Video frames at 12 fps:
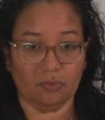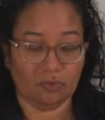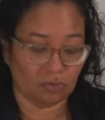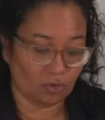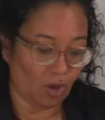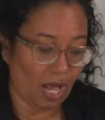
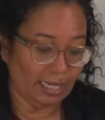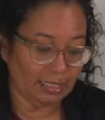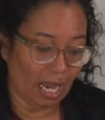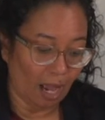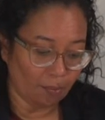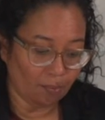So at
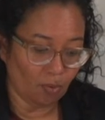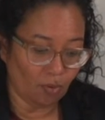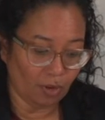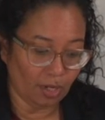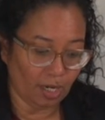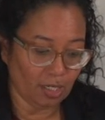that
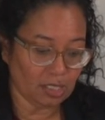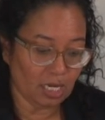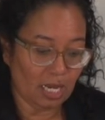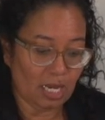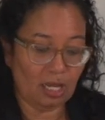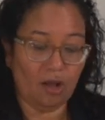point,
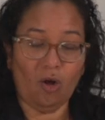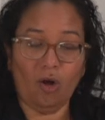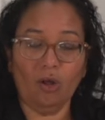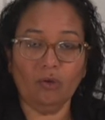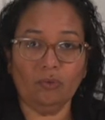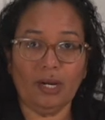
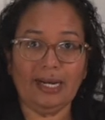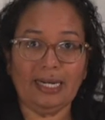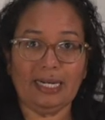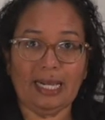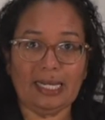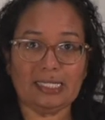already
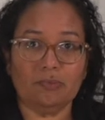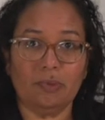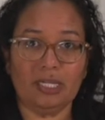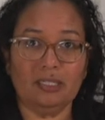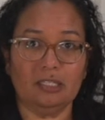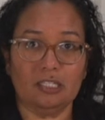has
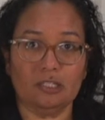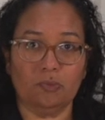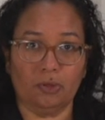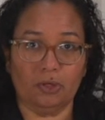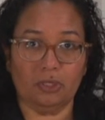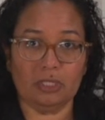been
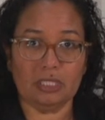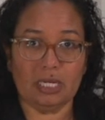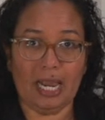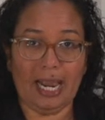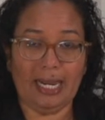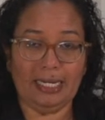disbursed
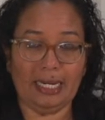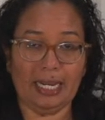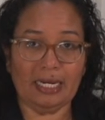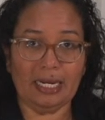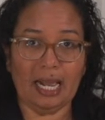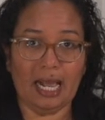and
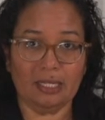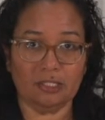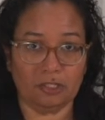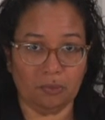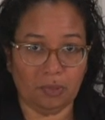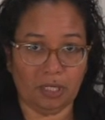then it has
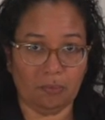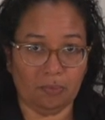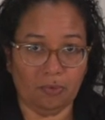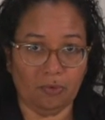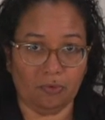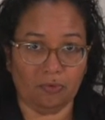to be
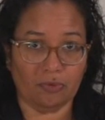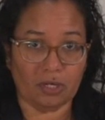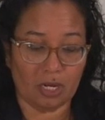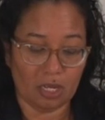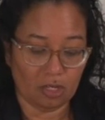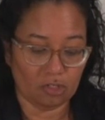approved.
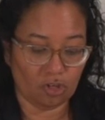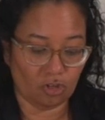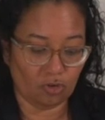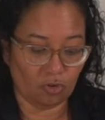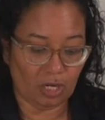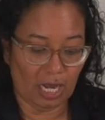So
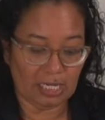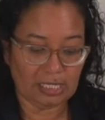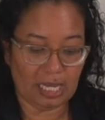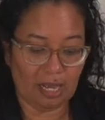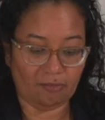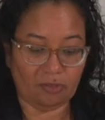you guys
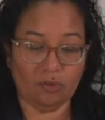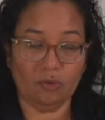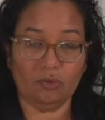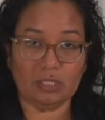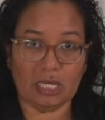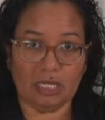have to
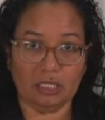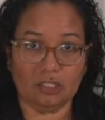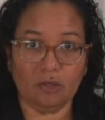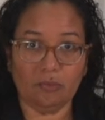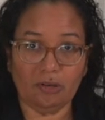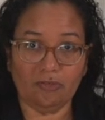send it
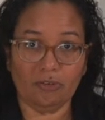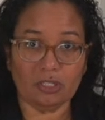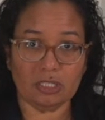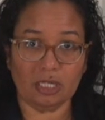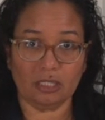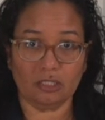to me for
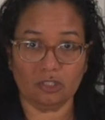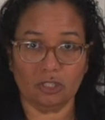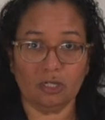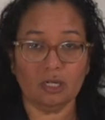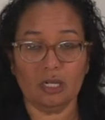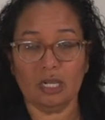
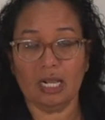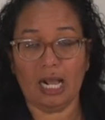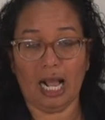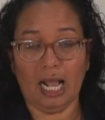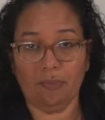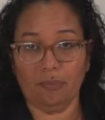signature.
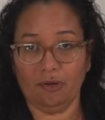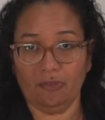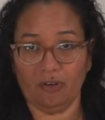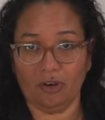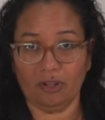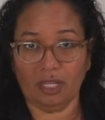I
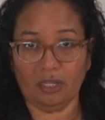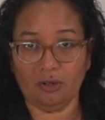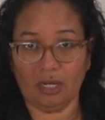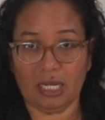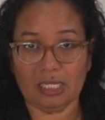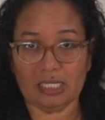prefer that you
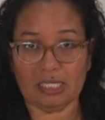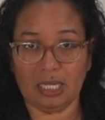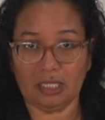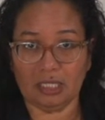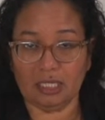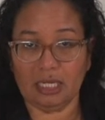guys
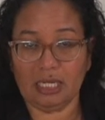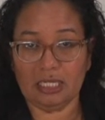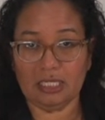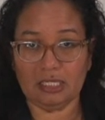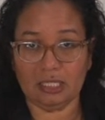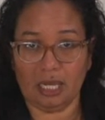send it
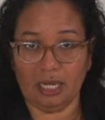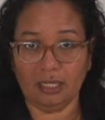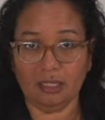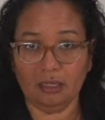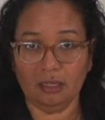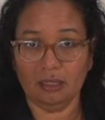e-sign.